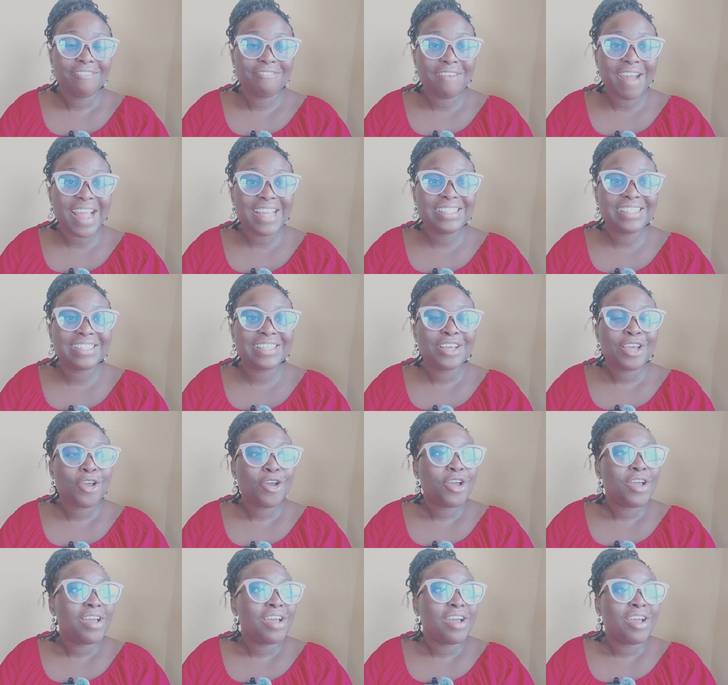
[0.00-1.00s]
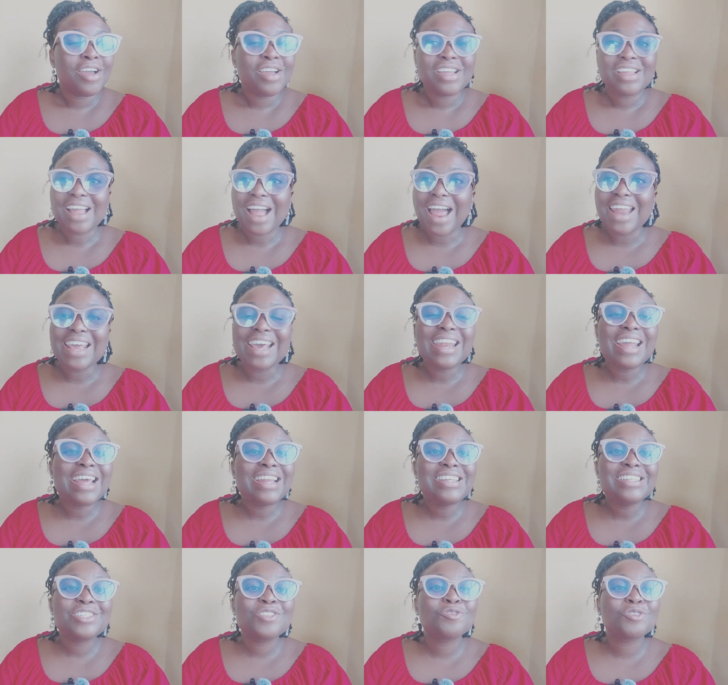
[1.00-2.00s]
right? An
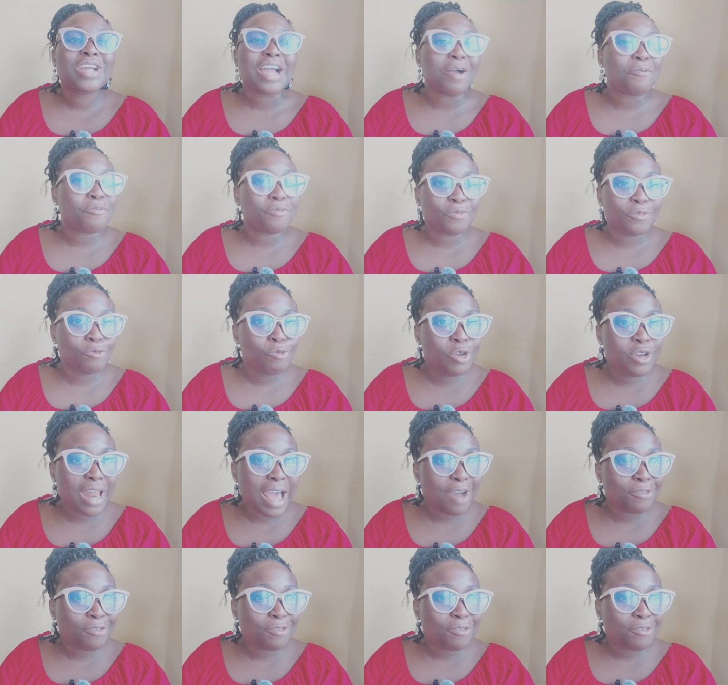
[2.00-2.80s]
analyst will